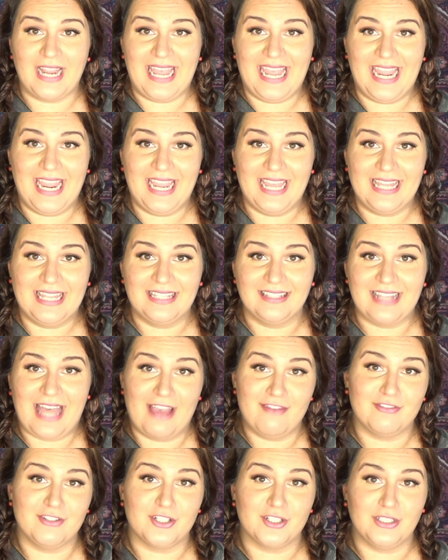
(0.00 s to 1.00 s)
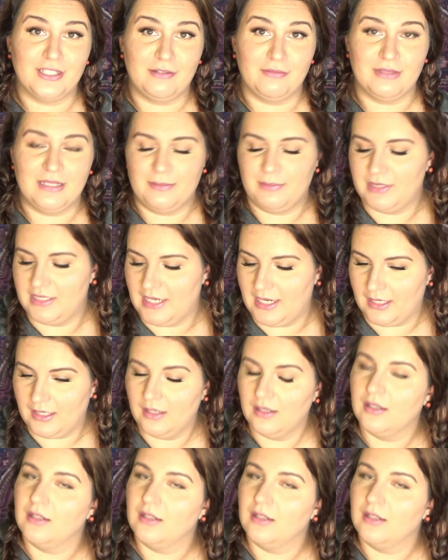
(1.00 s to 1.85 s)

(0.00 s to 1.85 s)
a lavender liquid lipstick.